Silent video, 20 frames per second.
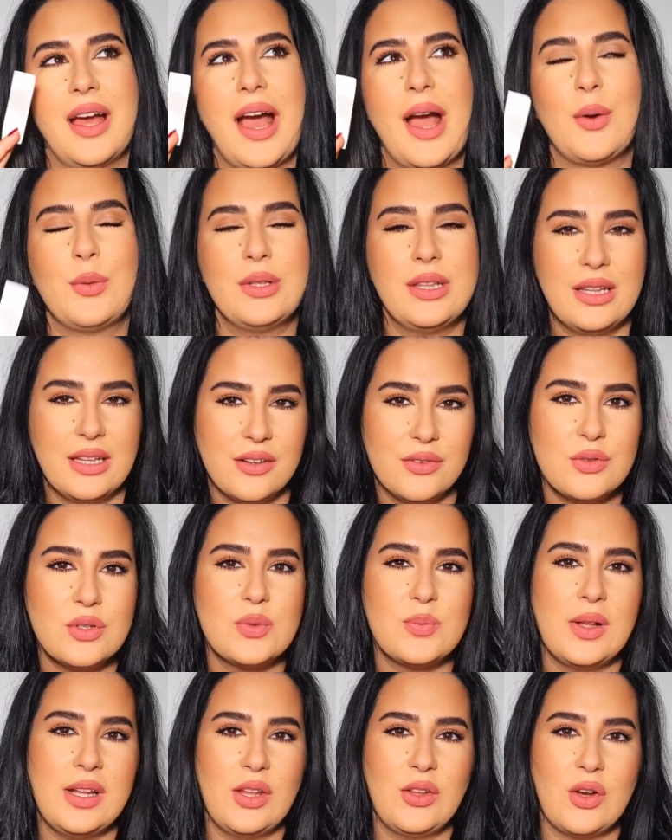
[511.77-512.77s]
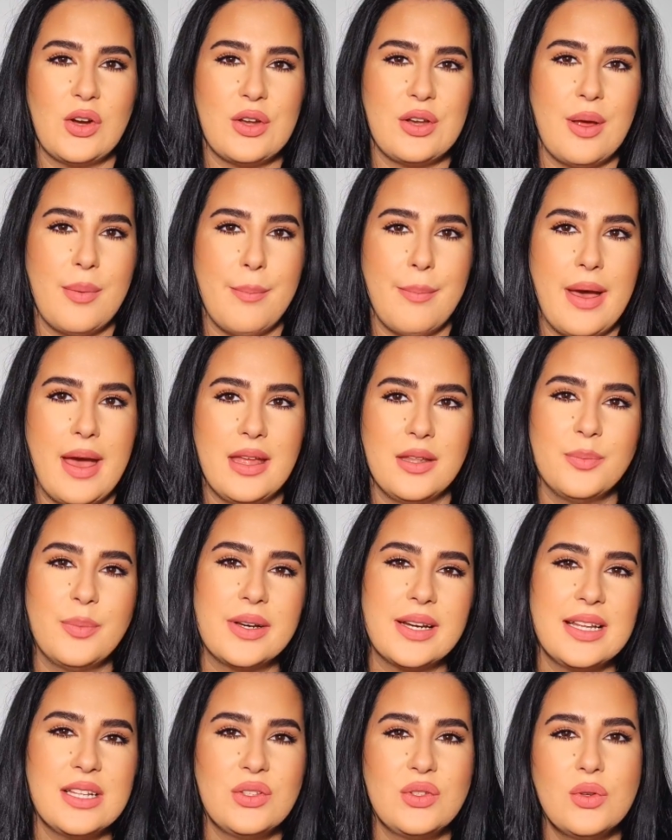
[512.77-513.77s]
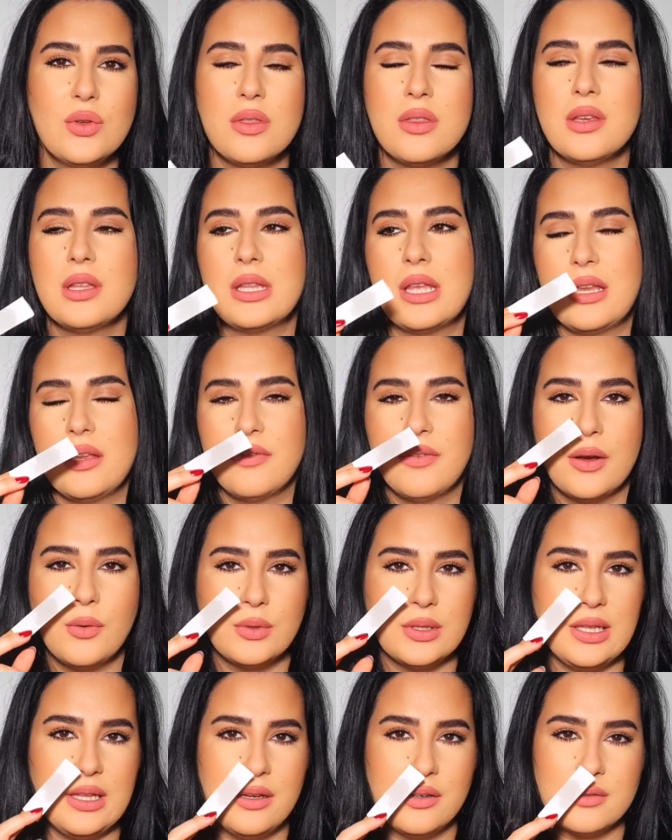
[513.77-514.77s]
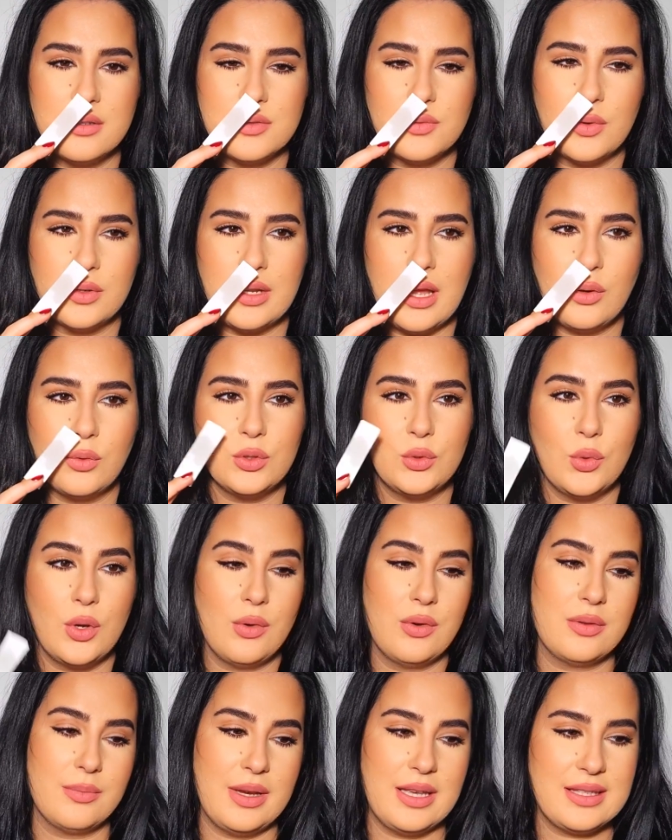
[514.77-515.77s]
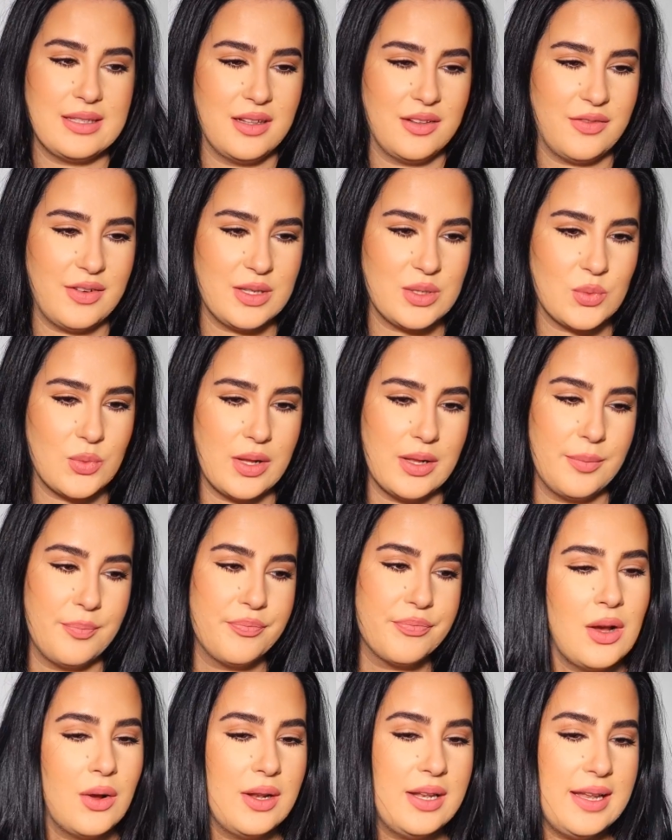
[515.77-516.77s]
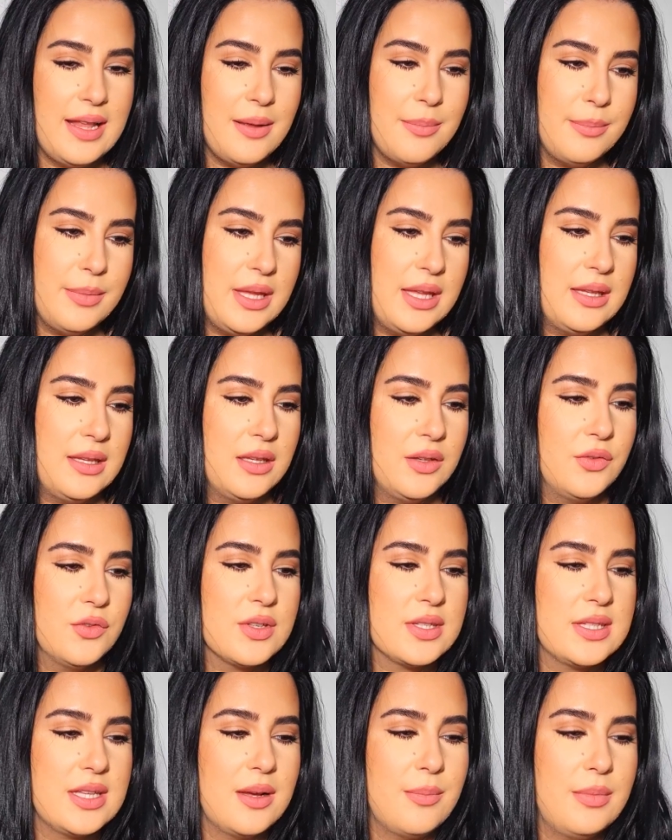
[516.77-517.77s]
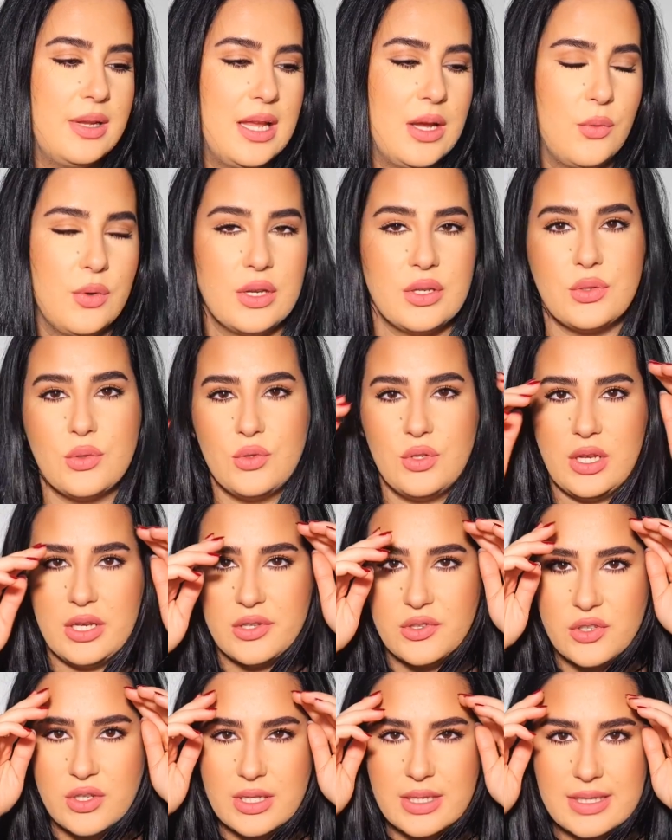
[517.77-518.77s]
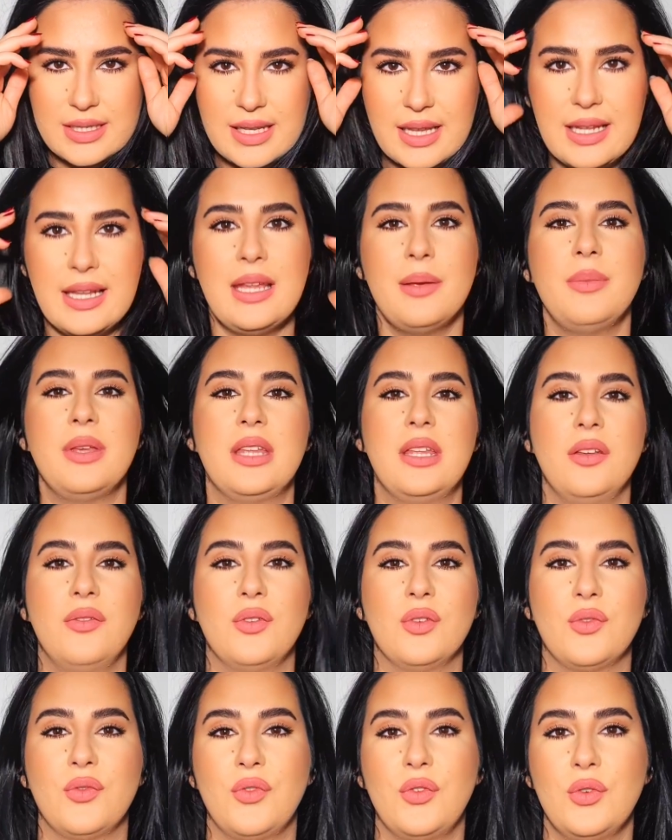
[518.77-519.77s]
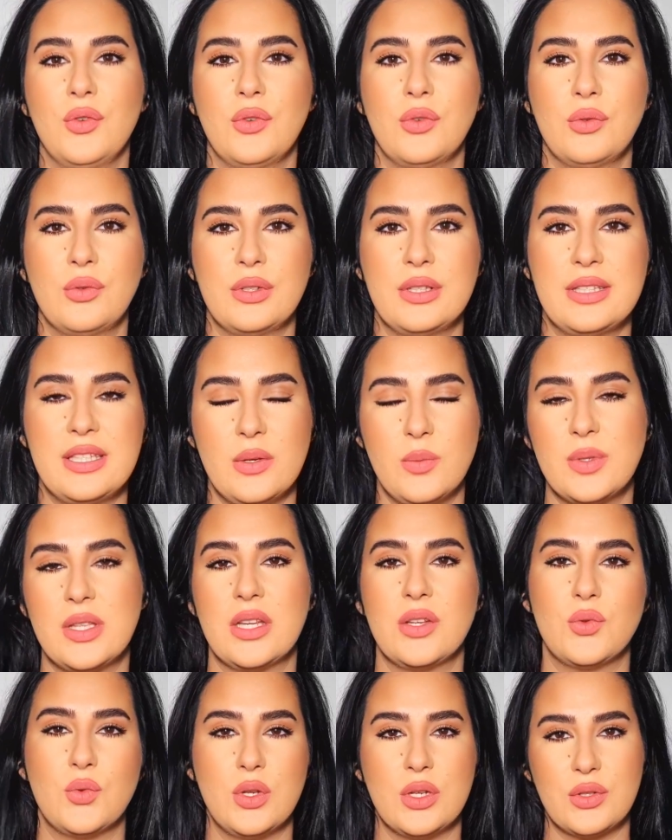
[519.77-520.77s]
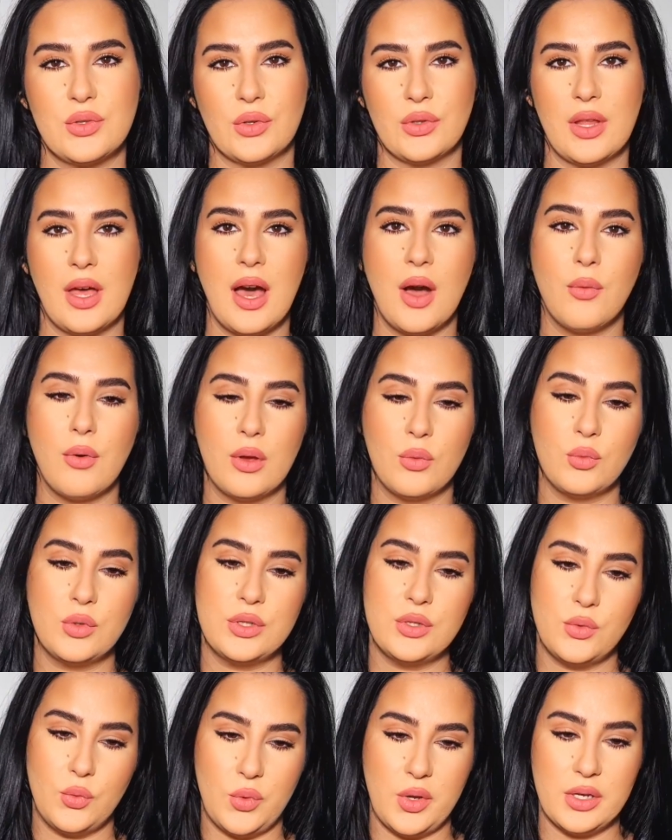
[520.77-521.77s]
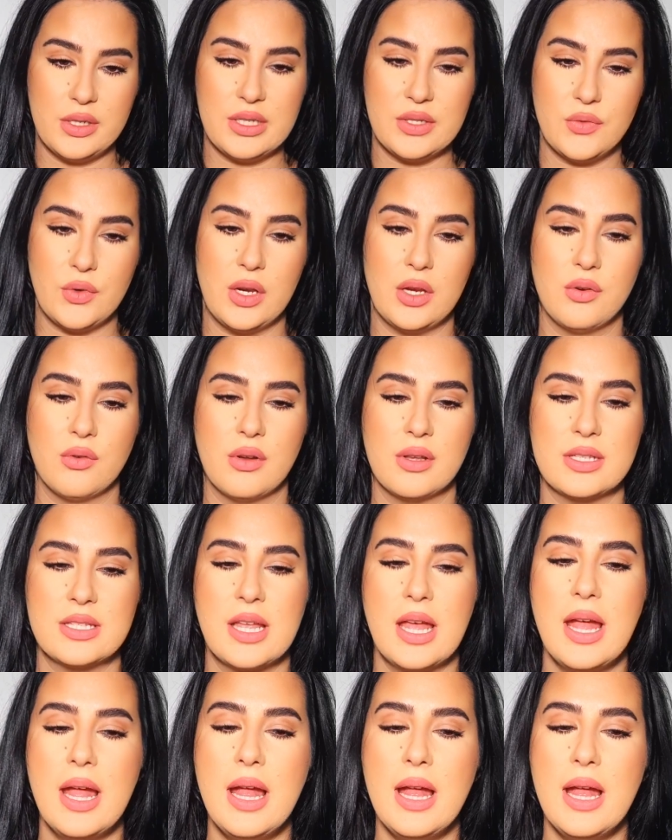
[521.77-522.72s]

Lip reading: I would love to smell it on a man, but I do think that if I would layer this one, I could wear it myself as well. Now, let me give you some layering suggestions, and let me give you a few tips and tricks on how I would wear this fragrance.